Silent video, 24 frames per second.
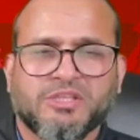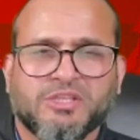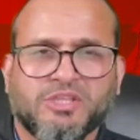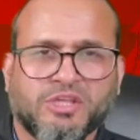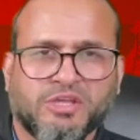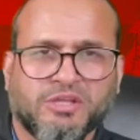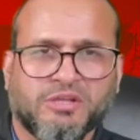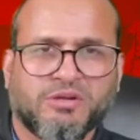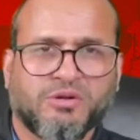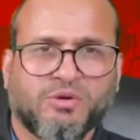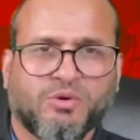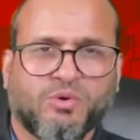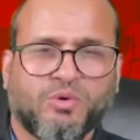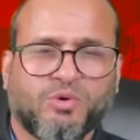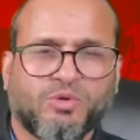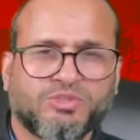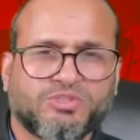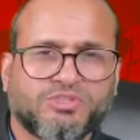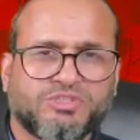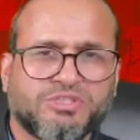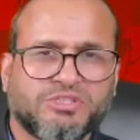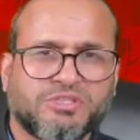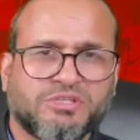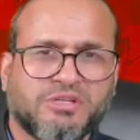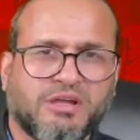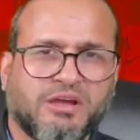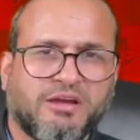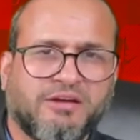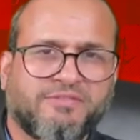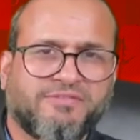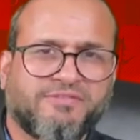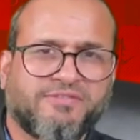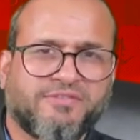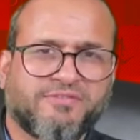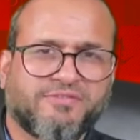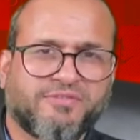their orchard
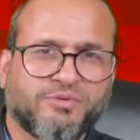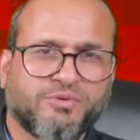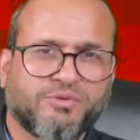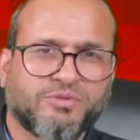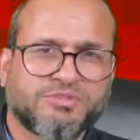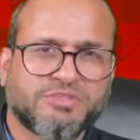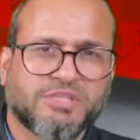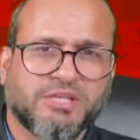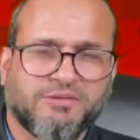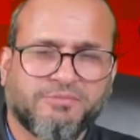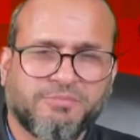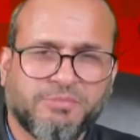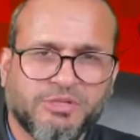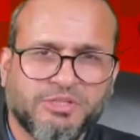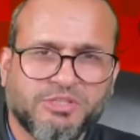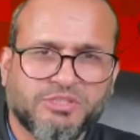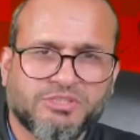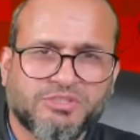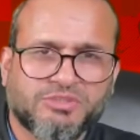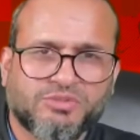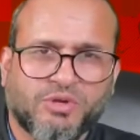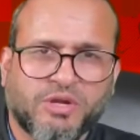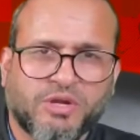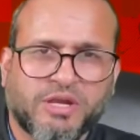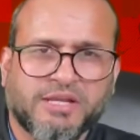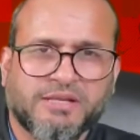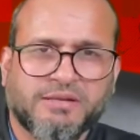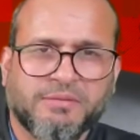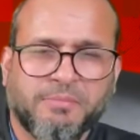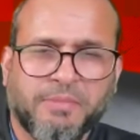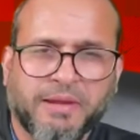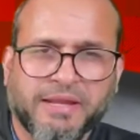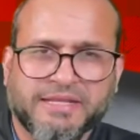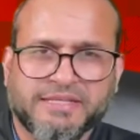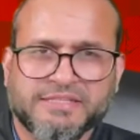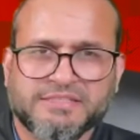of fruits have been destroyed
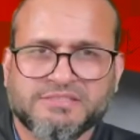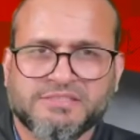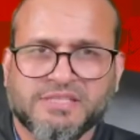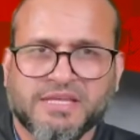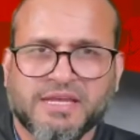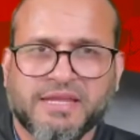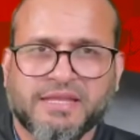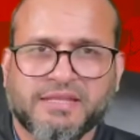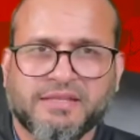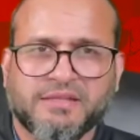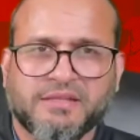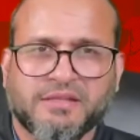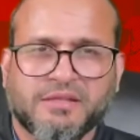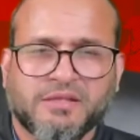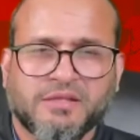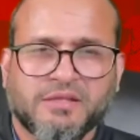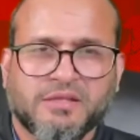by design.